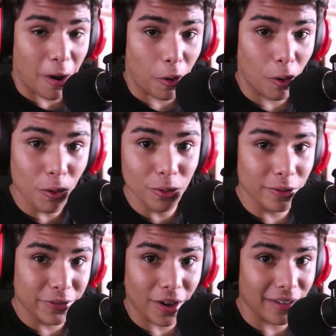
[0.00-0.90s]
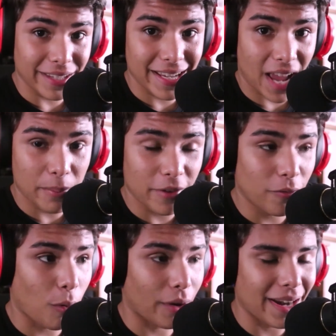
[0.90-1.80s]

whole thought that he had before,